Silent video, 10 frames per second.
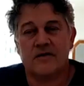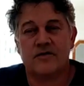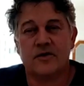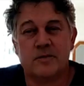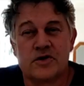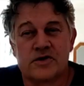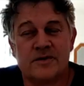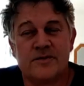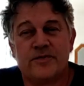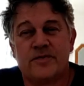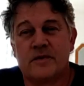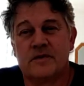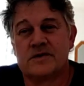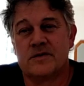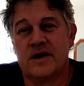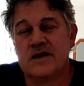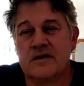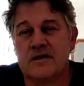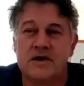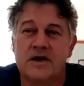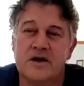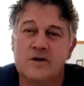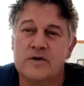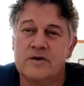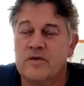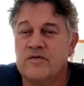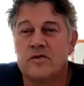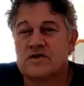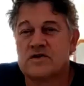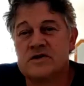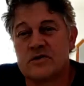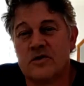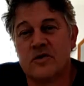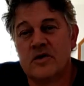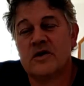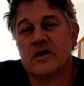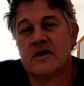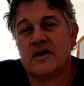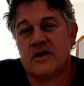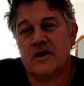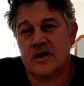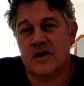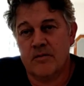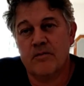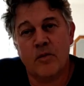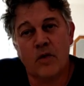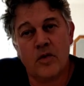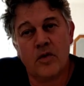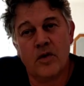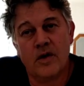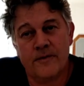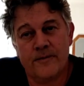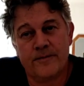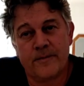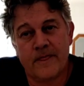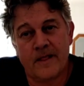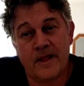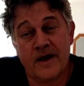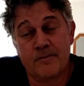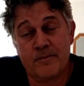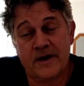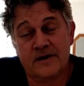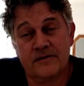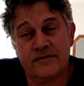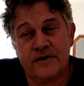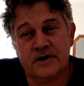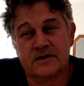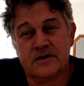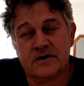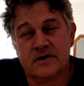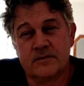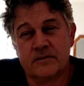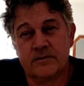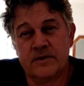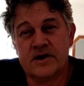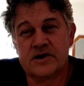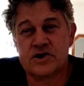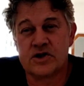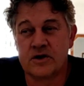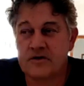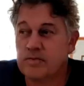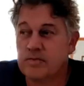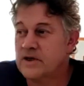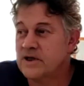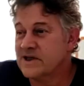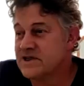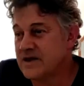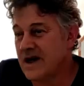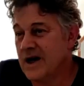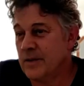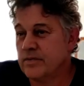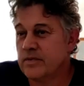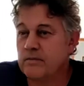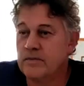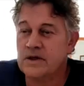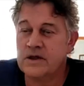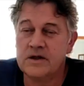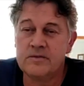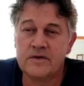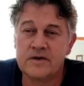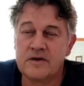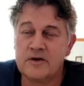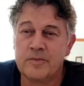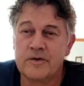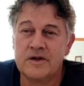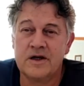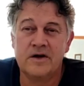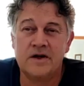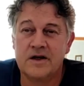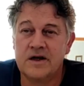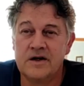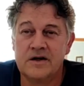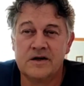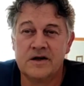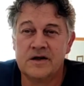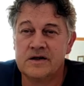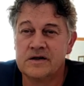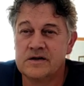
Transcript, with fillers: for the bush. what's writing of King Edward, of course, we saw more like battlefield, being shot, being stabbed, being hit with a knock-kiri, and